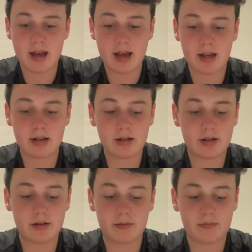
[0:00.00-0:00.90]

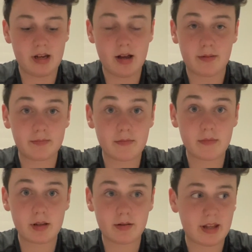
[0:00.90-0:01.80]
And yeah,
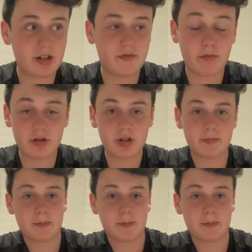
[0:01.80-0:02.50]
thank you for watching.